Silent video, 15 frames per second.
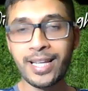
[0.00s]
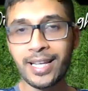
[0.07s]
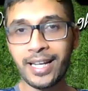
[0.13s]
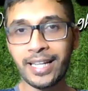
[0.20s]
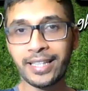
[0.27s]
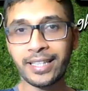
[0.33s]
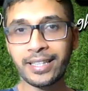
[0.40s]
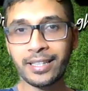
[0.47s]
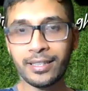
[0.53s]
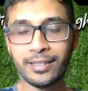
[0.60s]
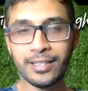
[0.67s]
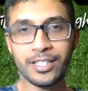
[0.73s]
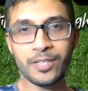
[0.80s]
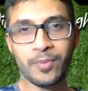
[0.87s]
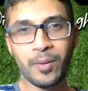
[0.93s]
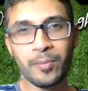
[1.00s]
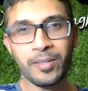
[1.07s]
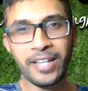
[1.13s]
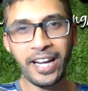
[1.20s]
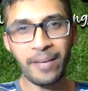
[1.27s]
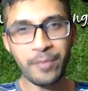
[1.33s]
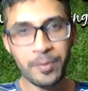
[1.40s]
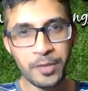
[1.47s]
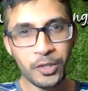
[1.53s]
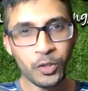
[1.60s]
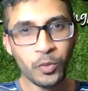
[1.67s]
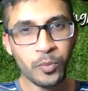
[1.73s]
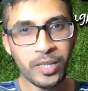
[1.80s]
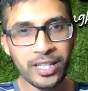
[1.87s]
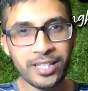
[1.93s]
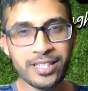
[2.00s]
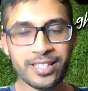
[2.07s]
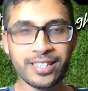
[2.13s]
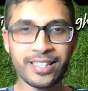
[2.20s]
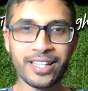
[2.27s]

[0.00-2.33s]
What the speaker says: I think Netherlands probably had maybe 2 minutes in